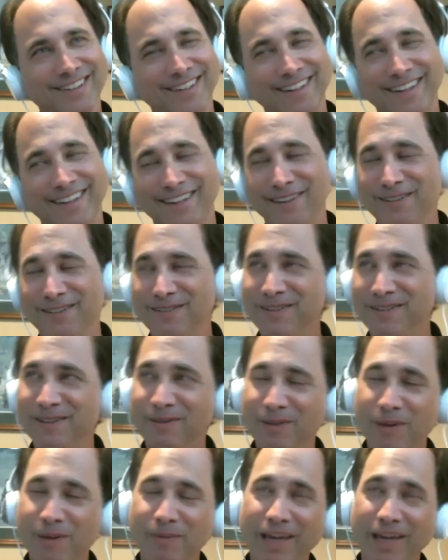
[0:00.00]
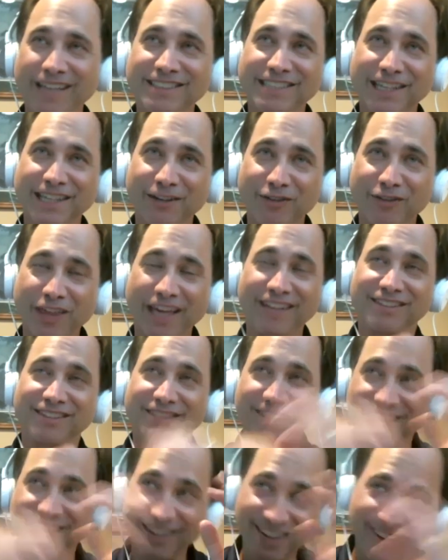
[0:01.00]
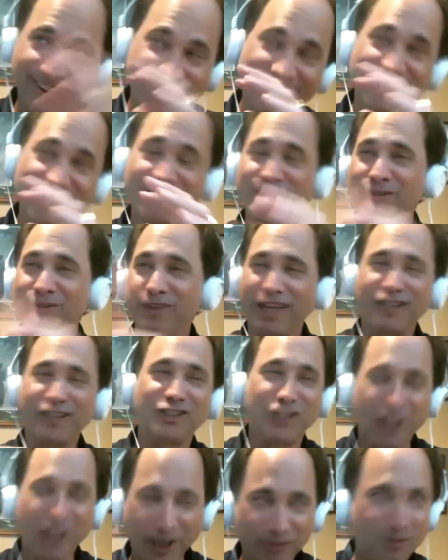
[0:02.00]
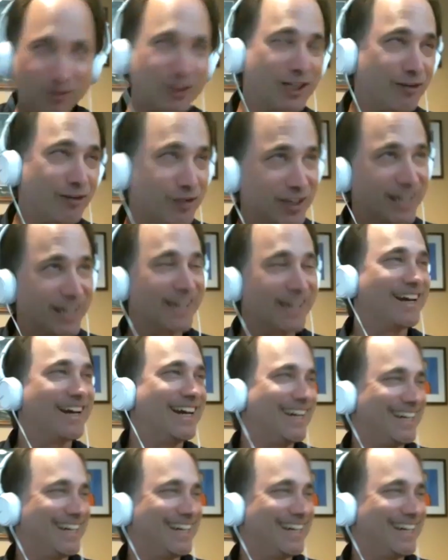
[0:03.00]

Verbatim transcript: Yeah. It'd be amazing if that, uh, that shape-shifting